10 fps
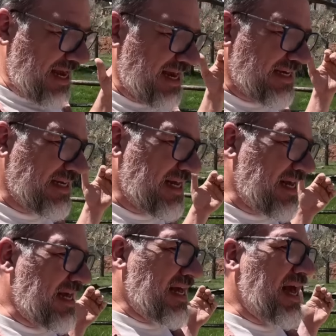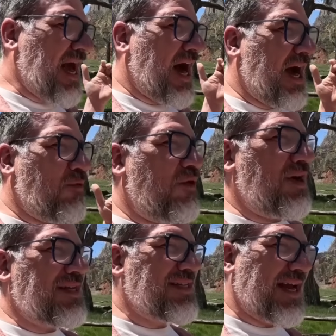And I
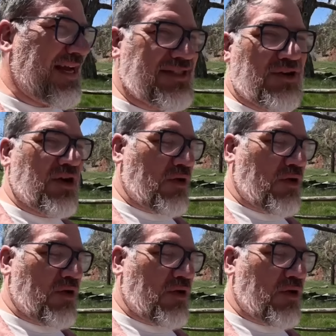wanted to answer